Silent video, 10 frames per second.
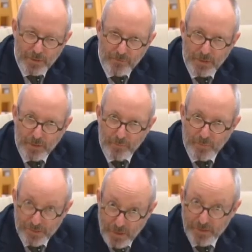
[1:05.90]
give you the
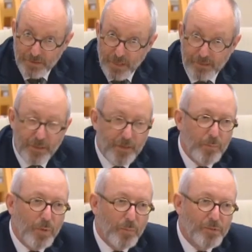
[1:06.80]
precise date, Senator,
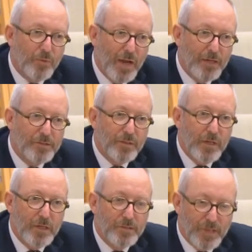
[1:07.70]
but it was raised
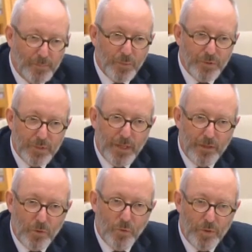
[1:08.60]
subsequent to
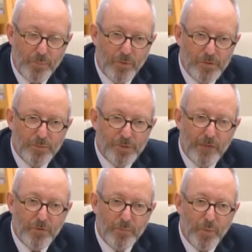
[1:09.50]
that court appearance. It was
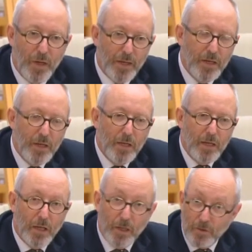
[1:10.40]
covered by
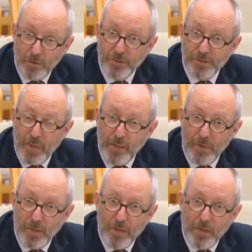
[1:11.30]
a local newspaper.